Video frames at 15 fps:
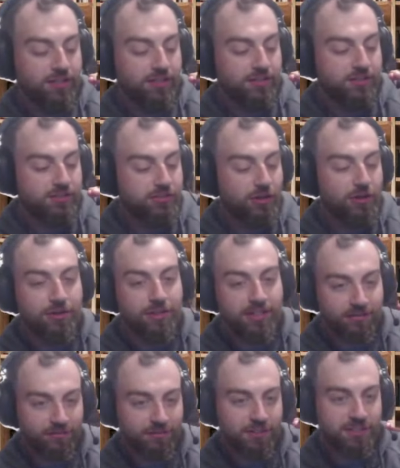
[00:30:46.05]
stony
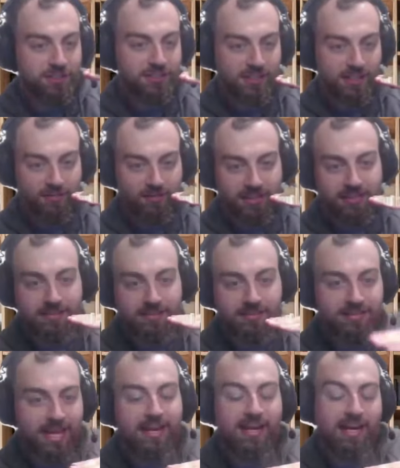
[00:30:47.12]
efficiency of a
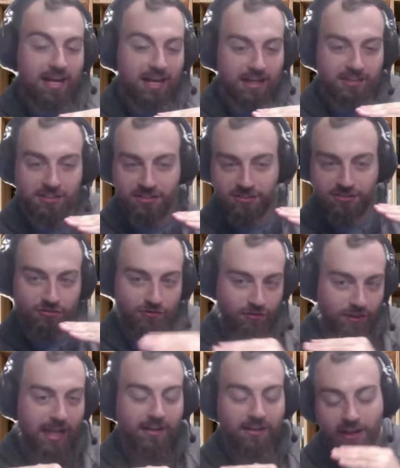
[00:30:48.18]
dead heart. Just
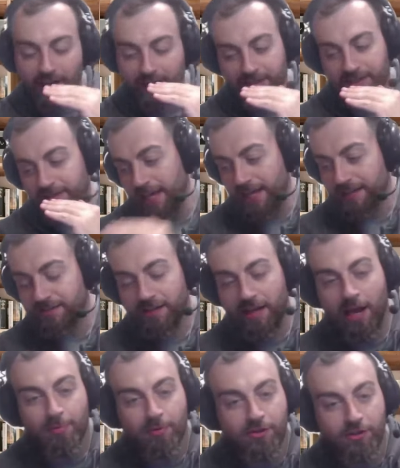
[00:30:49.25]
flat line. That's
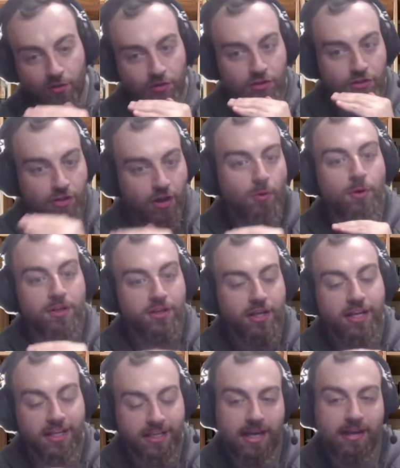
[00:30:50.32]
output. You, you know what you're
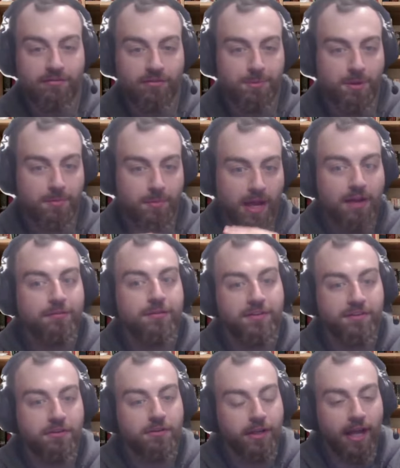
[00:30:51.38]
going to get from them every
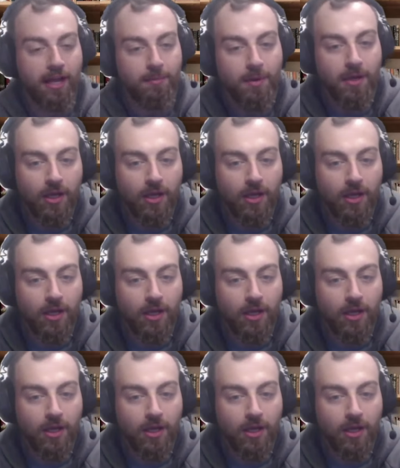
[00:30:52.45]
single game